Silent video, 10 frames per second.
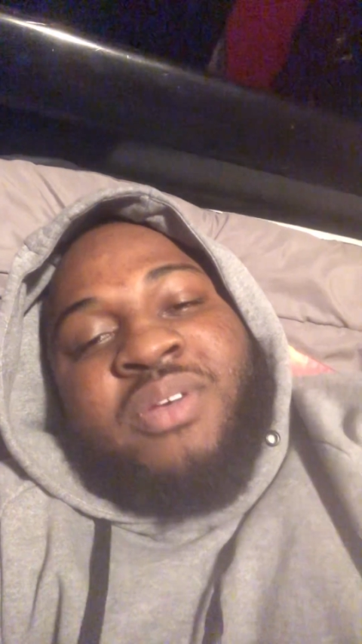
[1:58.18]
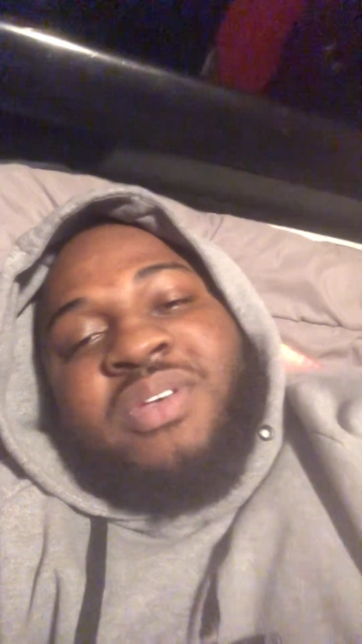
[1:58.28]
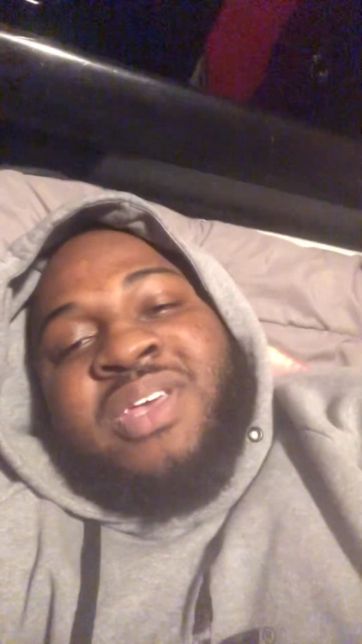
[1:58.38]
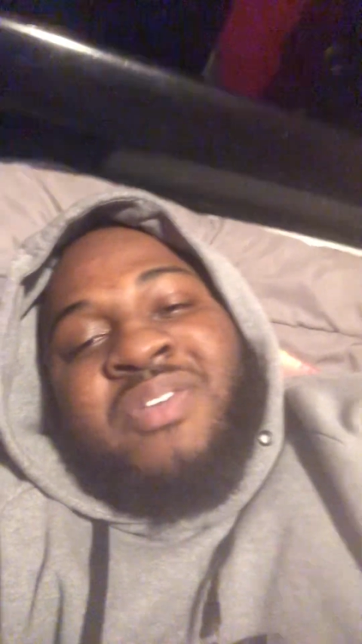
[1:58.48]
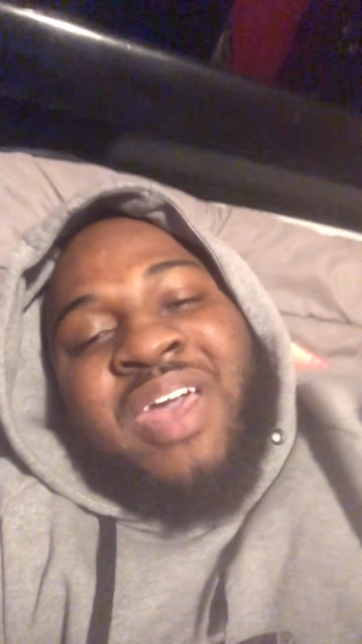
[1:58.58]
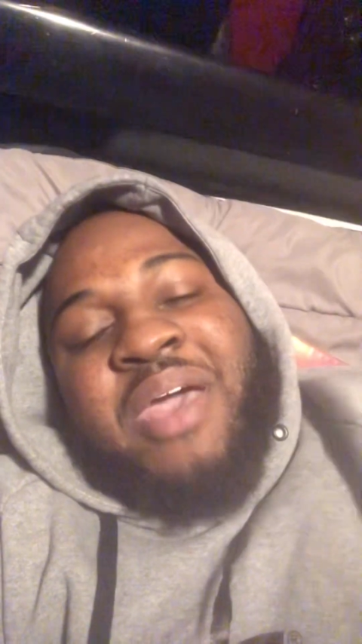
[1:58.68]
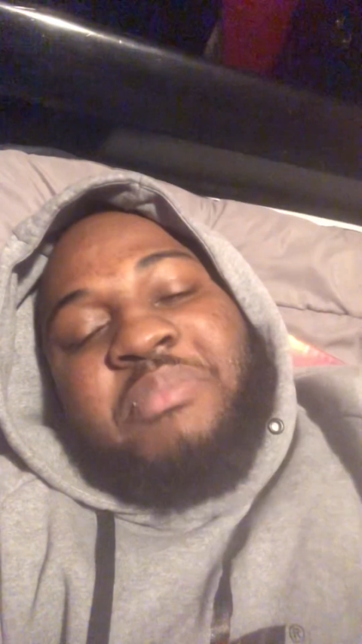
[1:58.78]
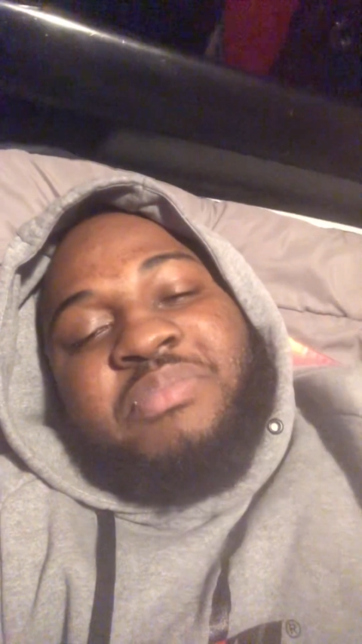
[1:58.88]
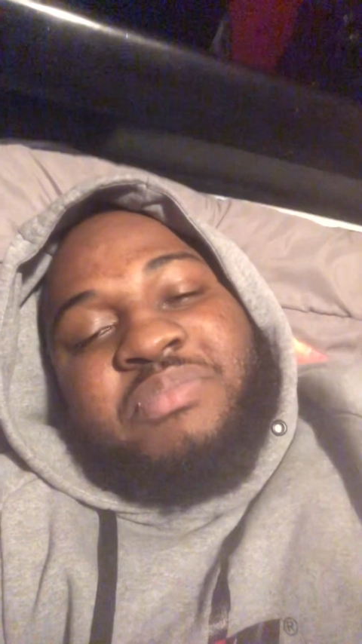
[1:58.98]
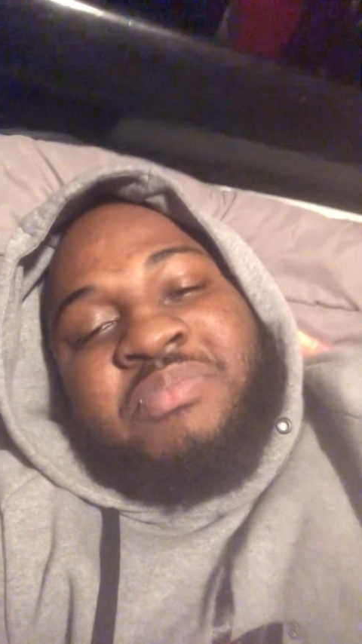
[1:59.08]
Yeah,
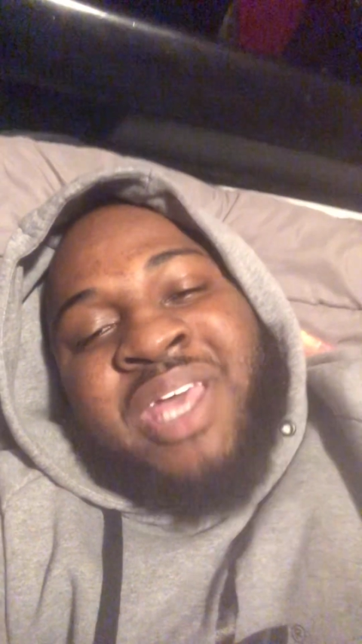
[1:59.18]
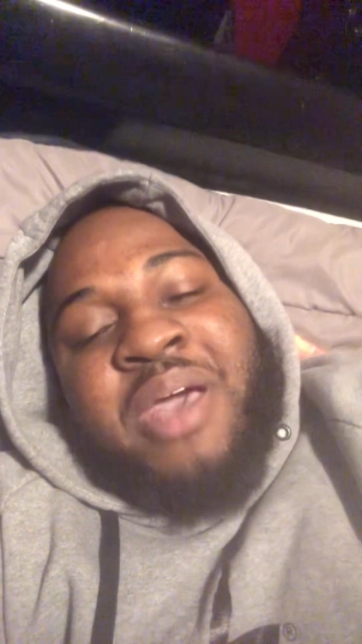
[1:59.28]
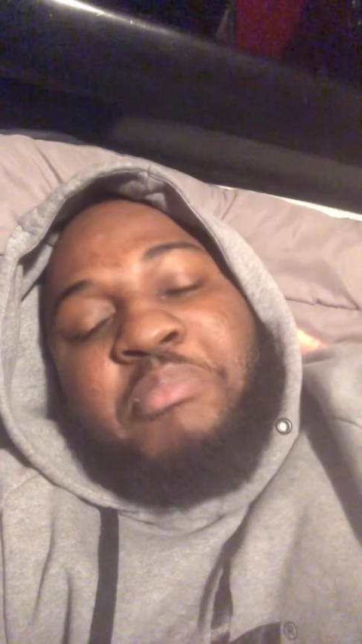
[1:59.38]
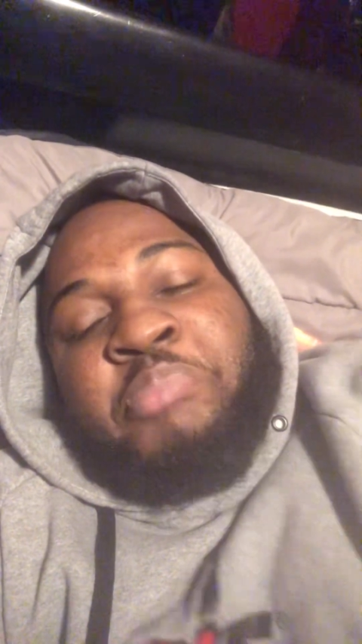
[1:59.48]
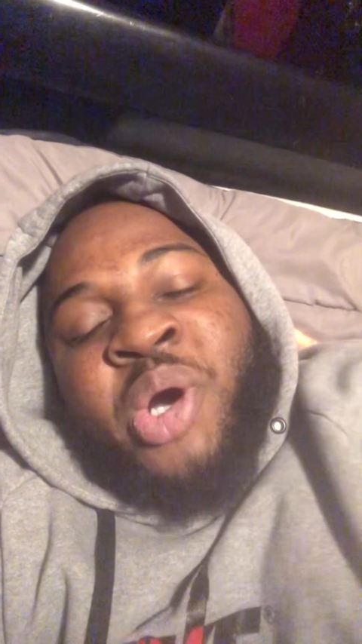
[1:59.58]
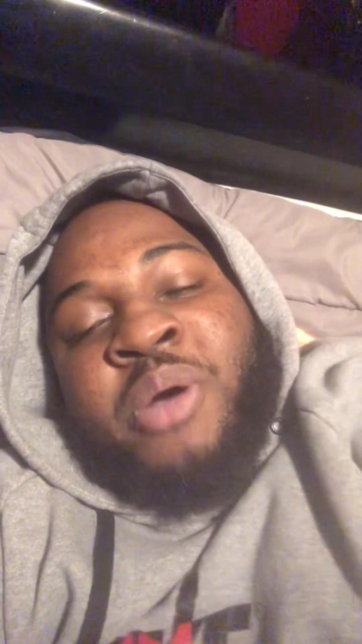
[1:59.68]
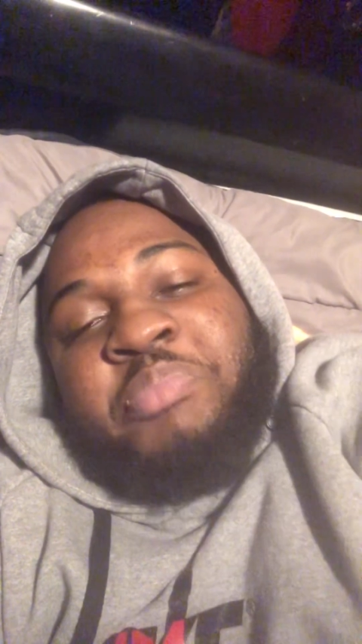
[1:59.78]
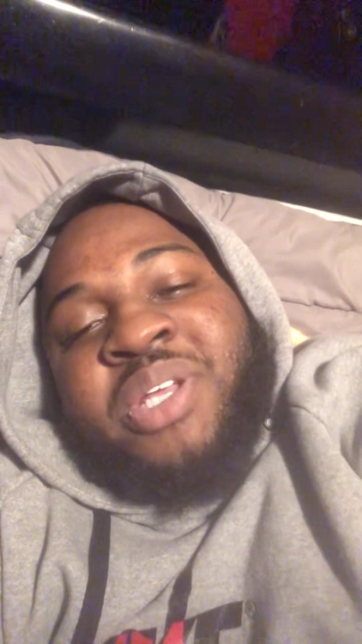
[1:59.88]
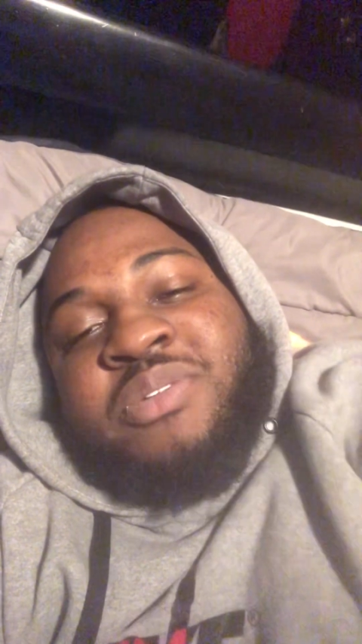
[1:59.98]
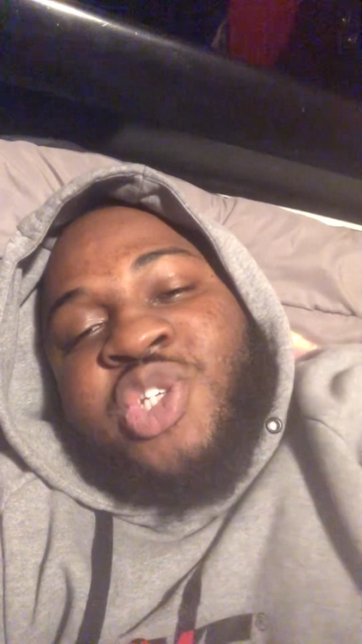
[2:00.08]
that that
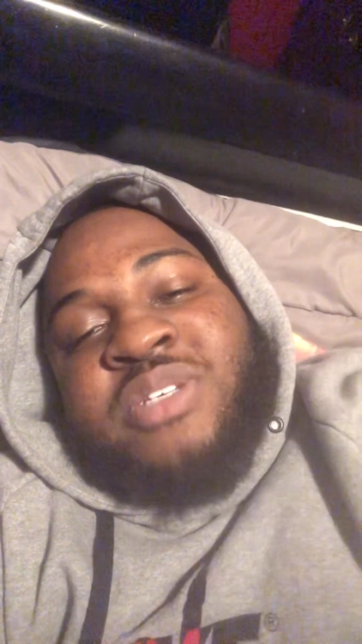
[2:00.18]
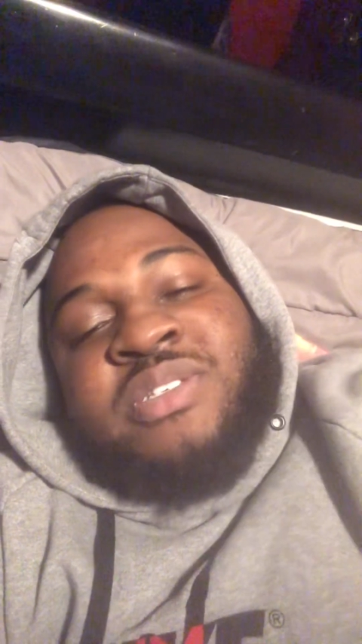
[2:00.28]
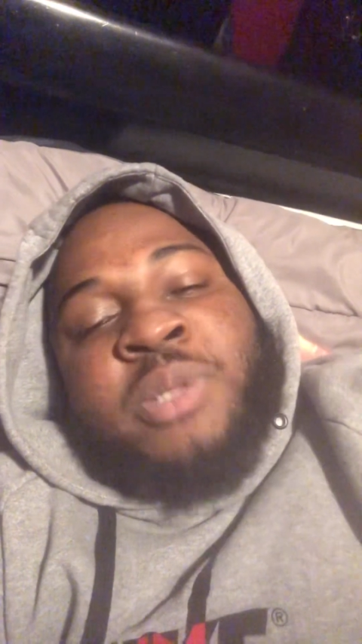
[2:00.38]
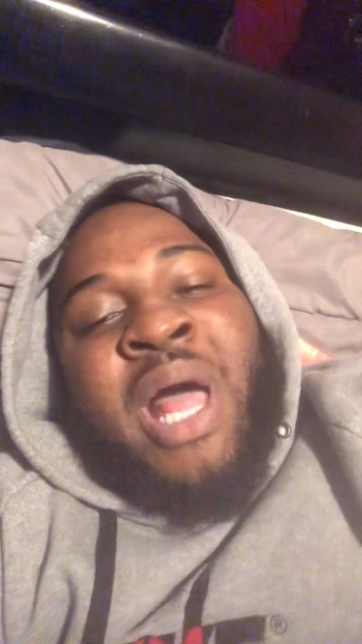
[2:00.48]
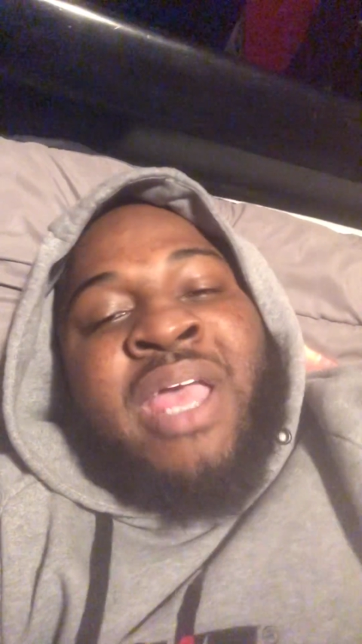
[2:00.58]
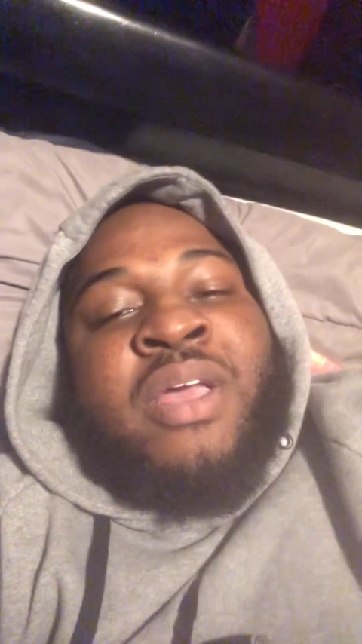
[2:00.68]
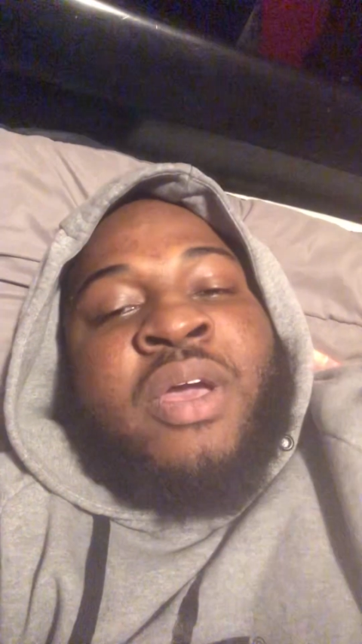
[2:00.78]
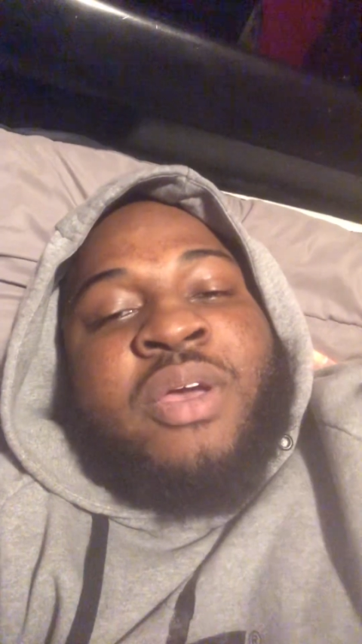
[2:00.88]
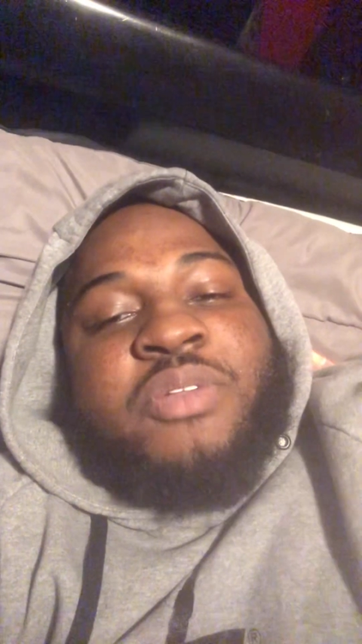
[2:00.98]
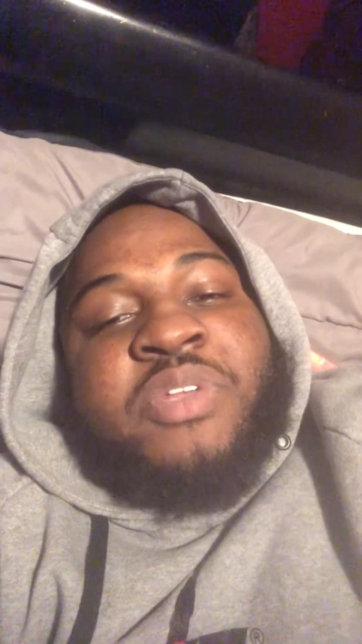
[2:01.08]
bumping just like
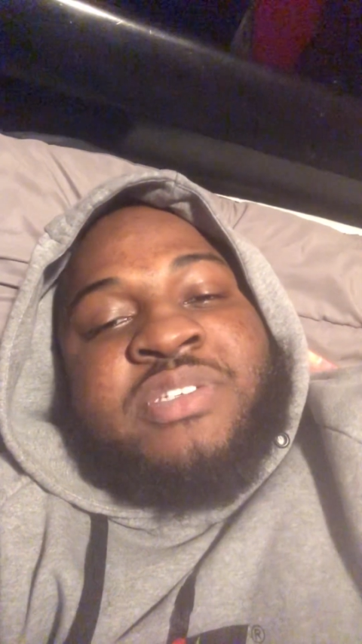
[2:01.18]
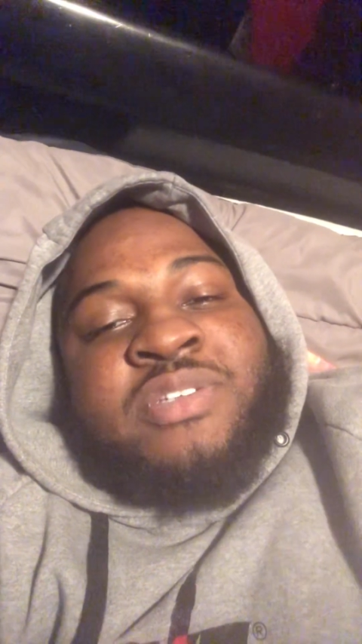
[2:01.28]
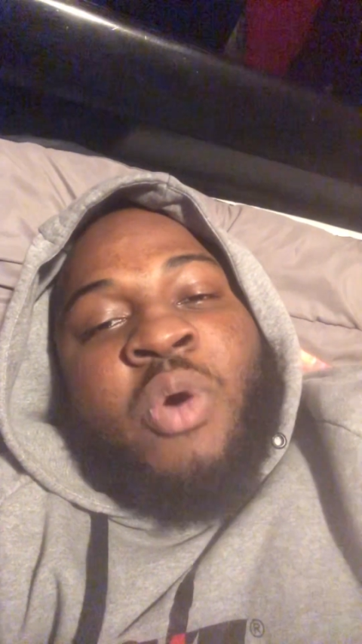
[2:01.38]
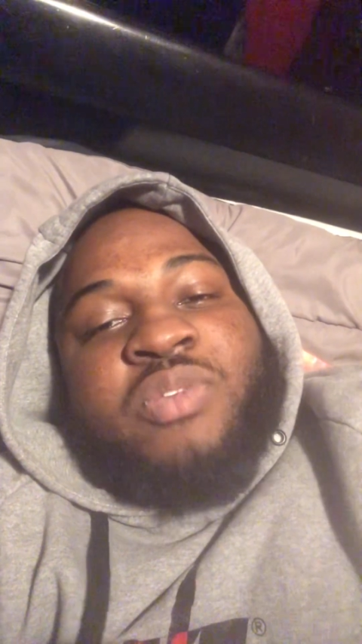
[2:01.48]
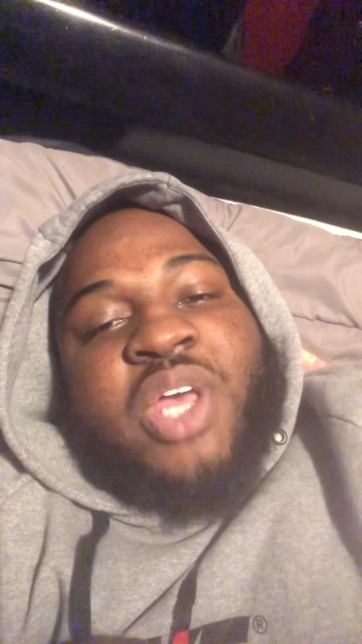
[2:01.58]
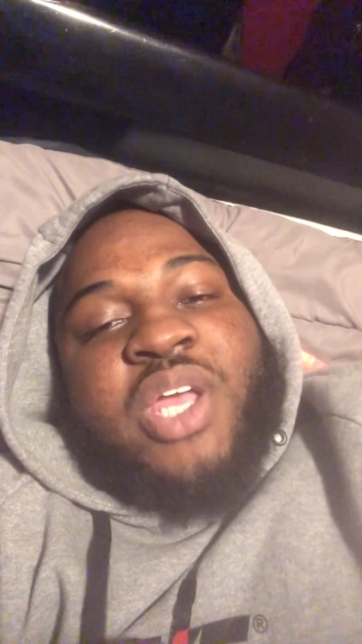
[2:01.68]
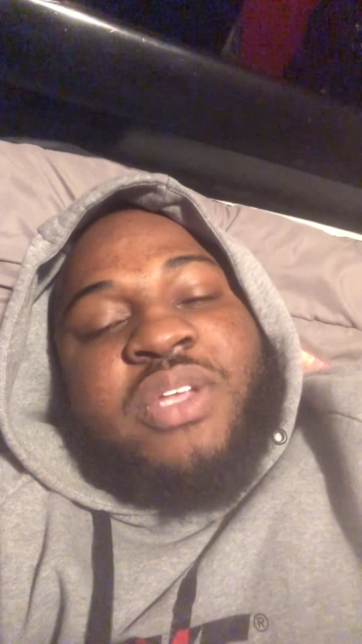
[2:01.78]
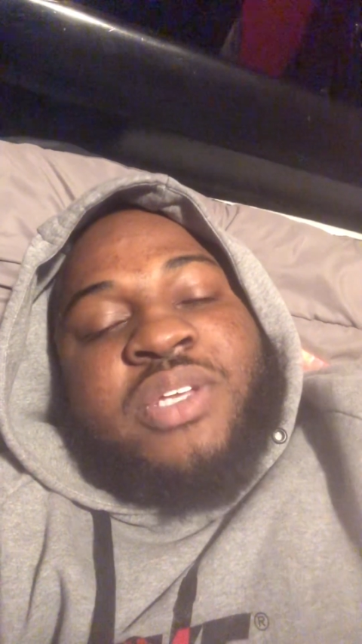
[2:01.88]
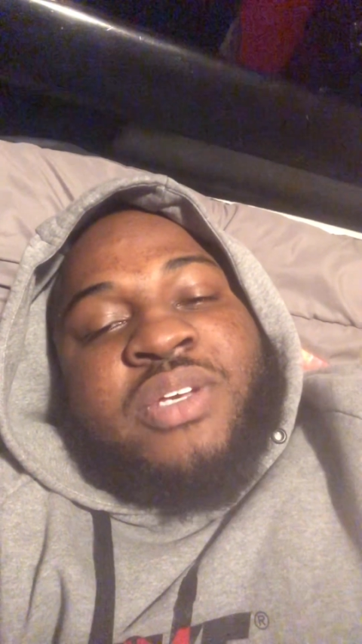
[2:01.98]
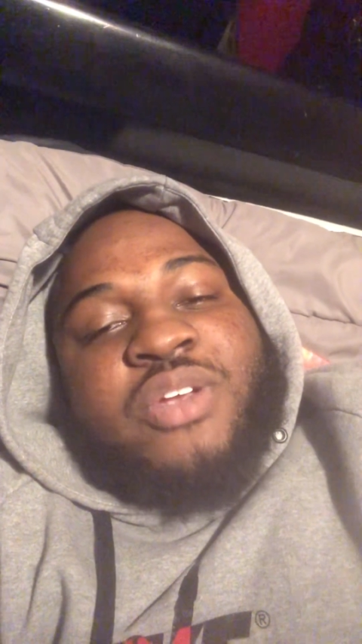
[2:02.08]
the song that
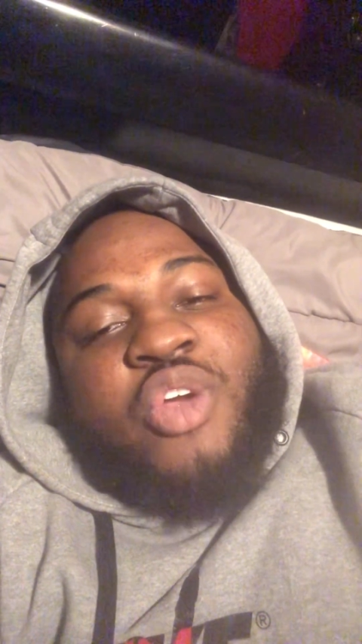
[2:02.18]
he did